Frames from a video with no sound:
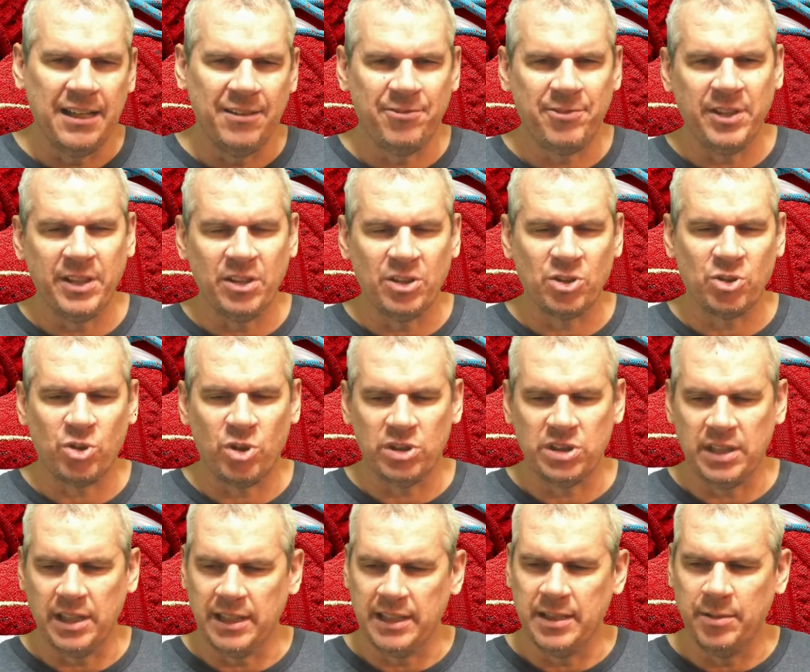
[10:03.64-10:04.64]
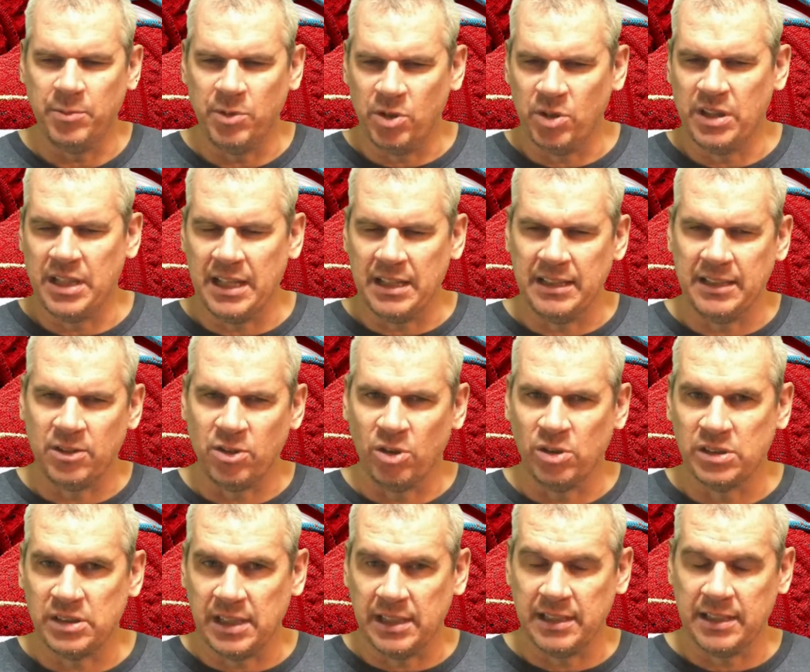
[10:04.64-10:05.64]
Fingers crossed I can keep you daily
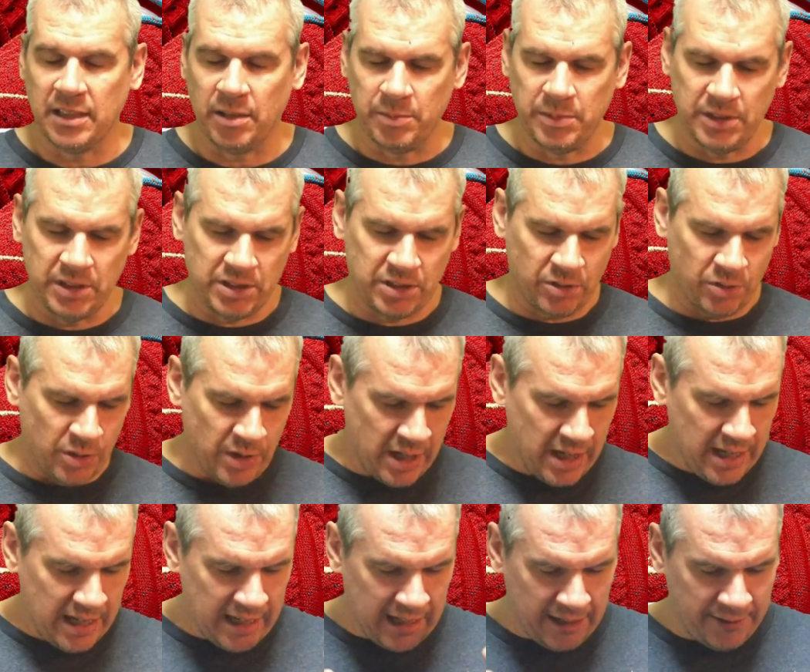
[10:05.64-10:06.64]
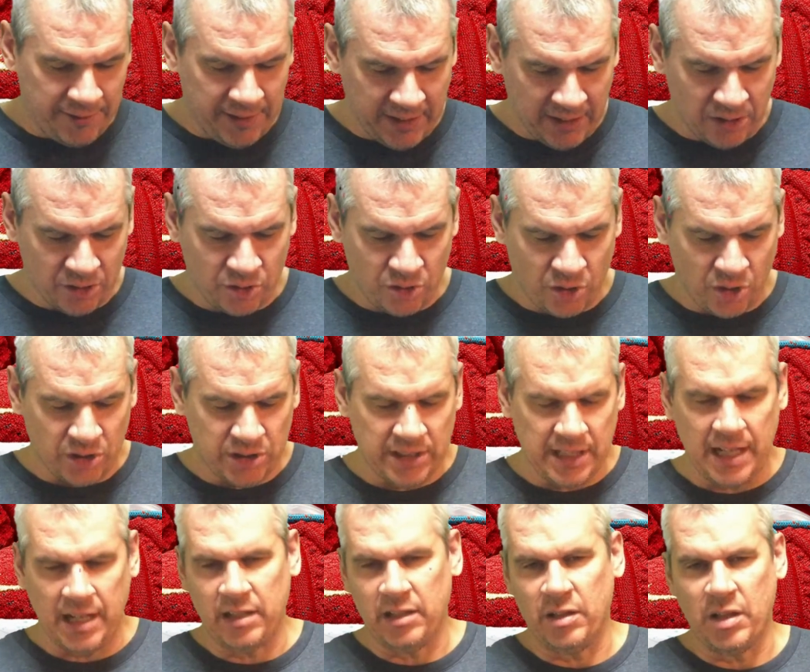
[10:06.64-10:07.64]
content coming. So fingers crossed
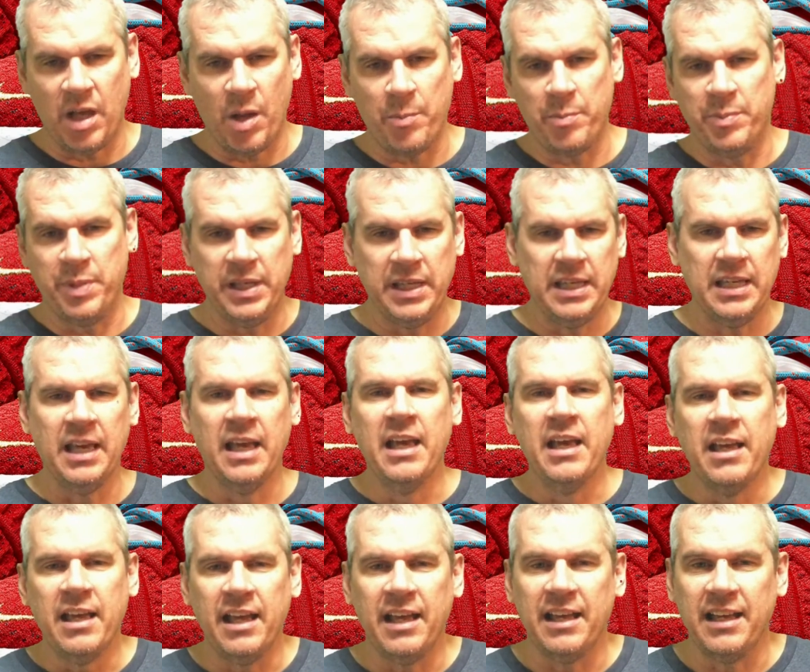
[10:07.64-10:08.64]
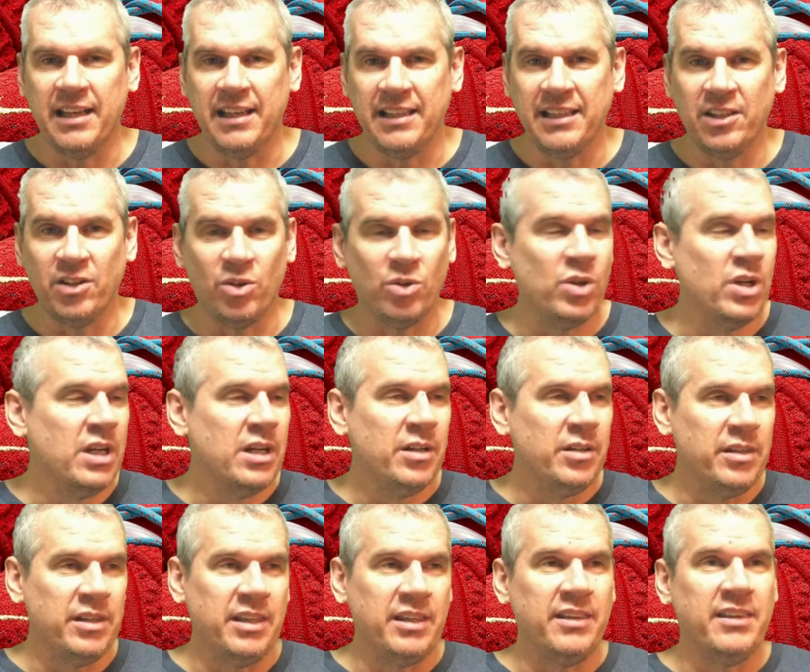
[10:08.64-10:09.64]
that'll be
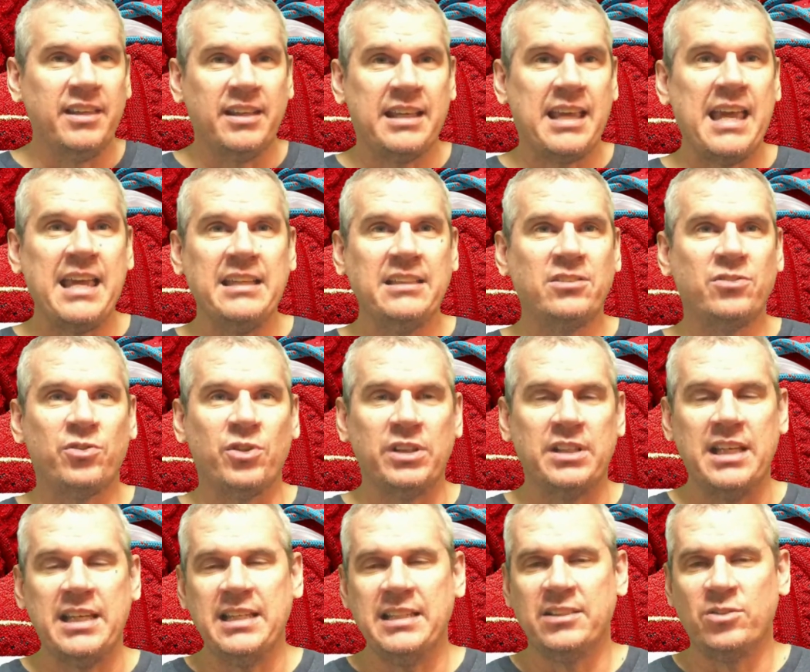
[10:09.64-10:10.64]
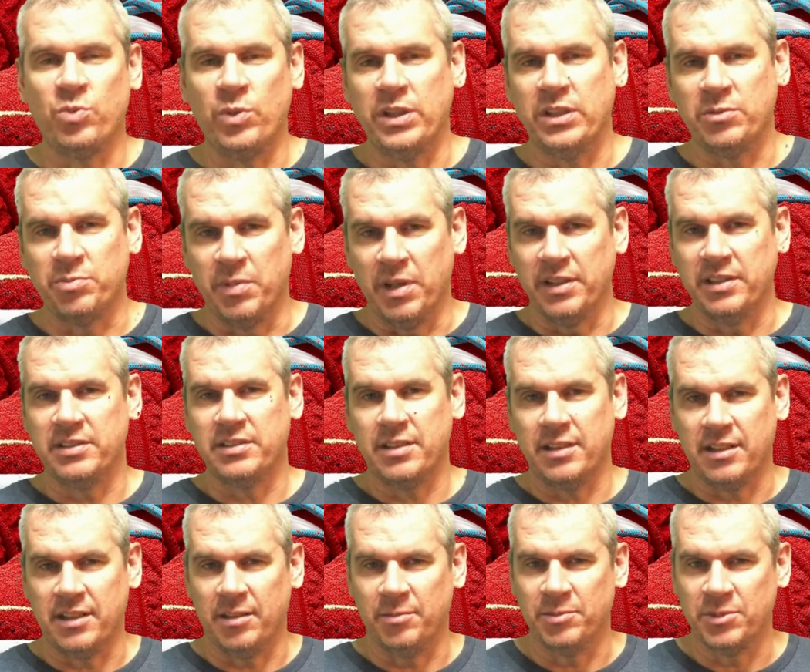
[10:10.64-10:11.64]
the case for days, weeks, months to
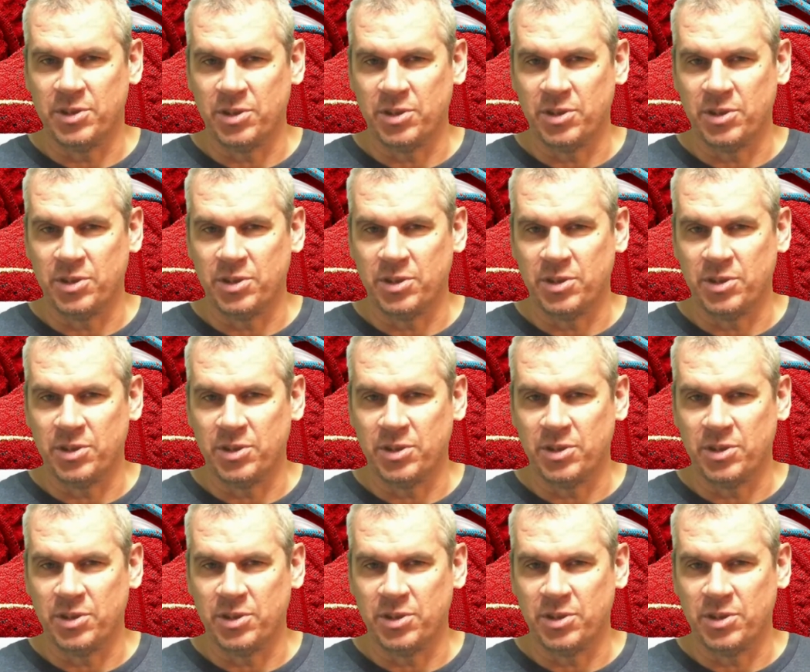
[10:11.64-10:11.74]
come.